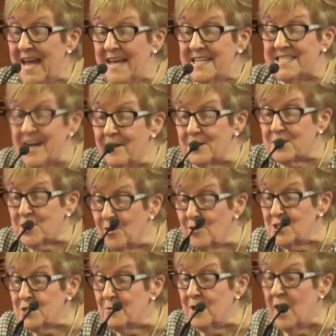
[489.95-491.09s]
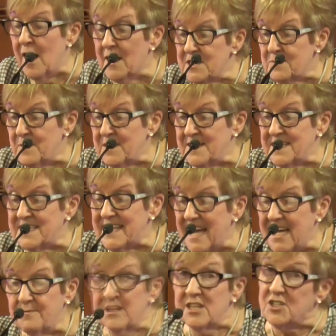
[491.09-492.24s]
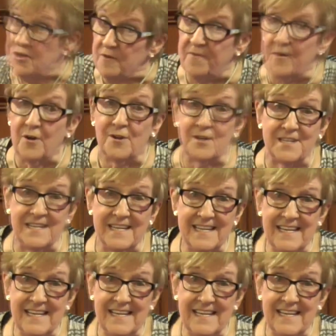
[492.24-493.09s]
Sarah turned to her husband and said, Well, it's your fault.